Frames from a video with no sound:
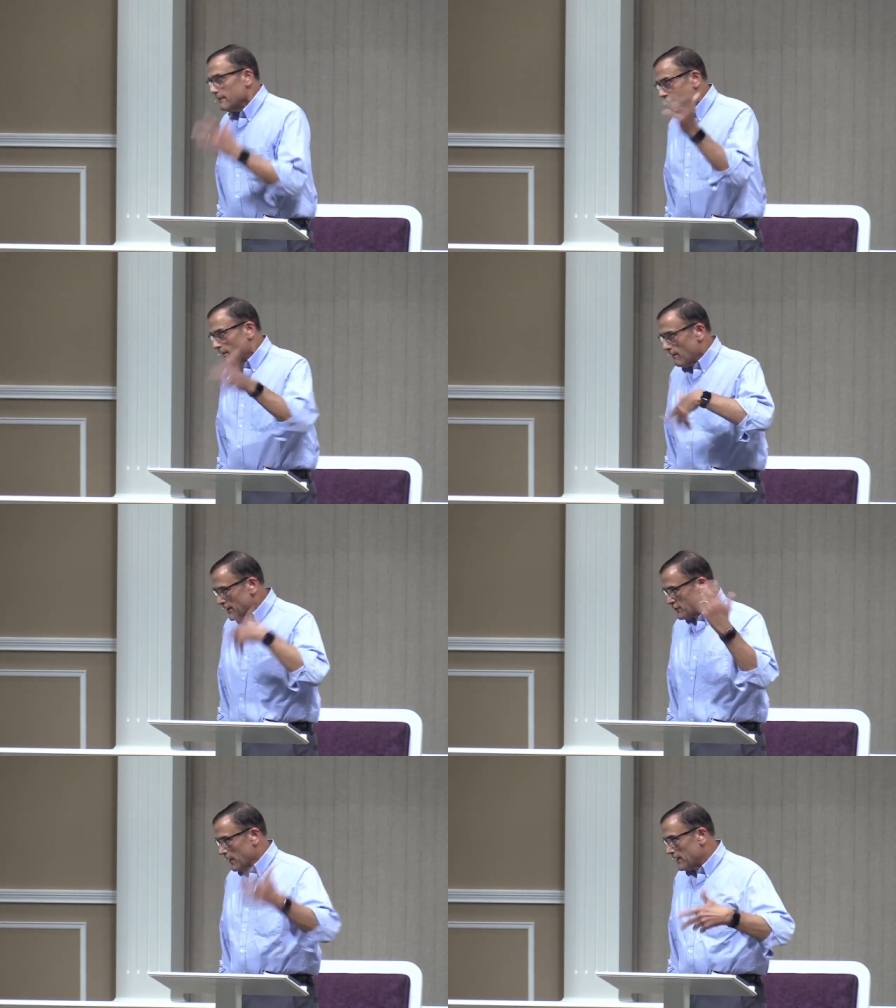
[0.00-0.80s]
you know, I
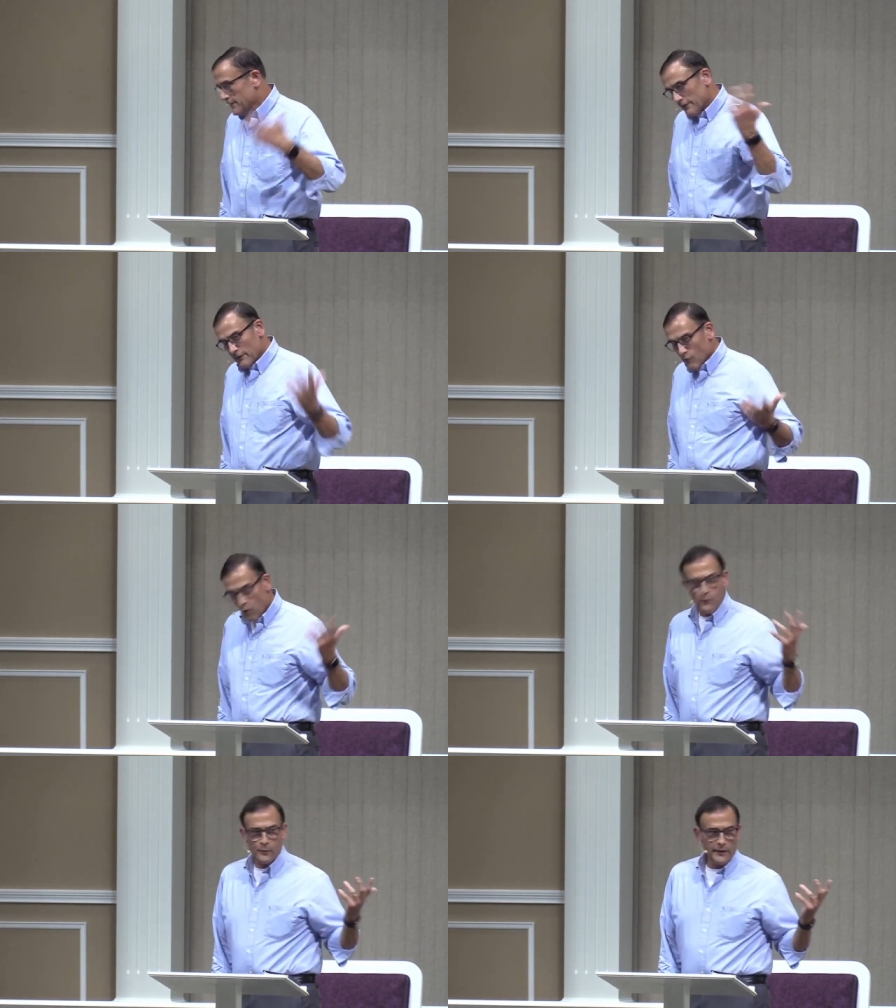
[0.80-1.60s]
tried to
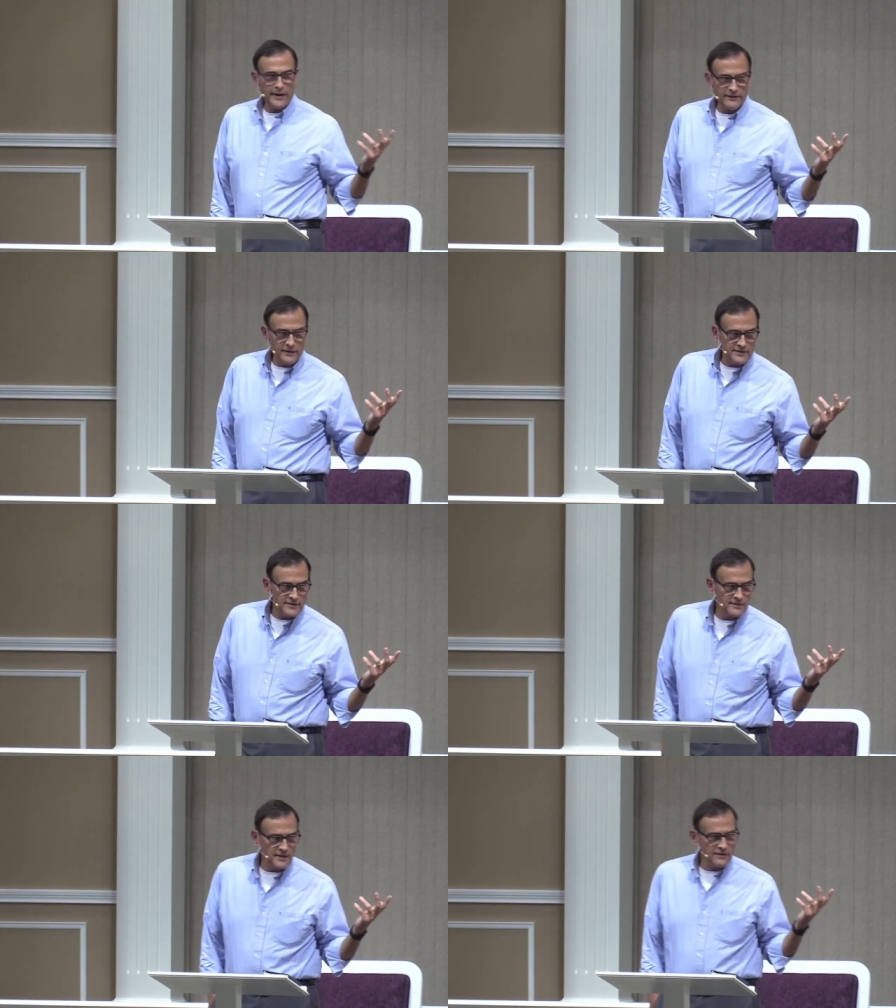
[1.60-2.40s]
incorporate
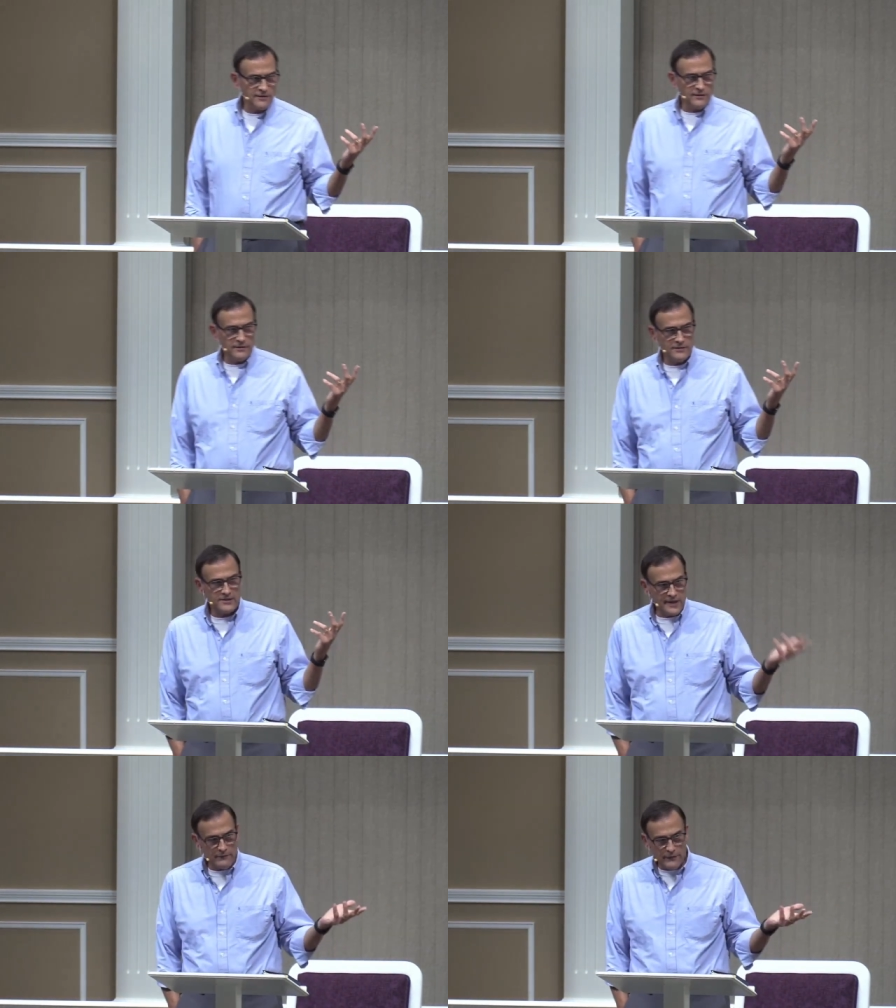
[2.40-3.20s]
this into
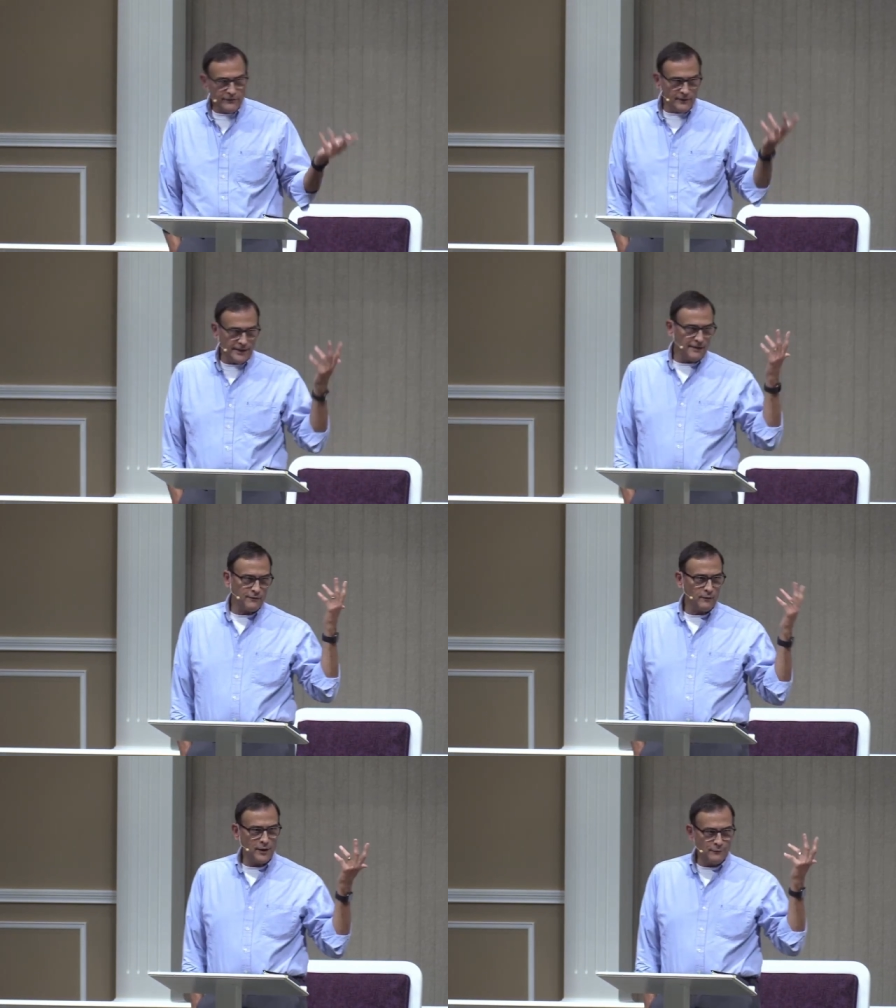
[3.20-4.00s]
seventh and eighth
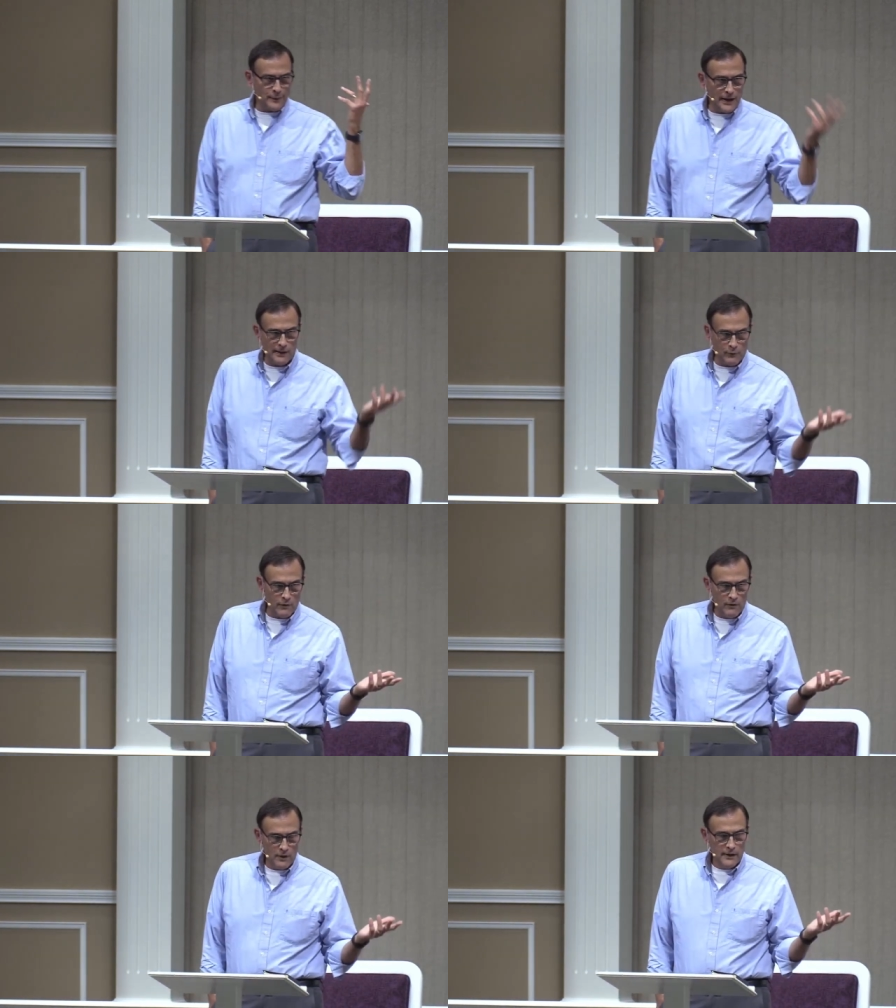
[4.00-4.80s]
grade Bible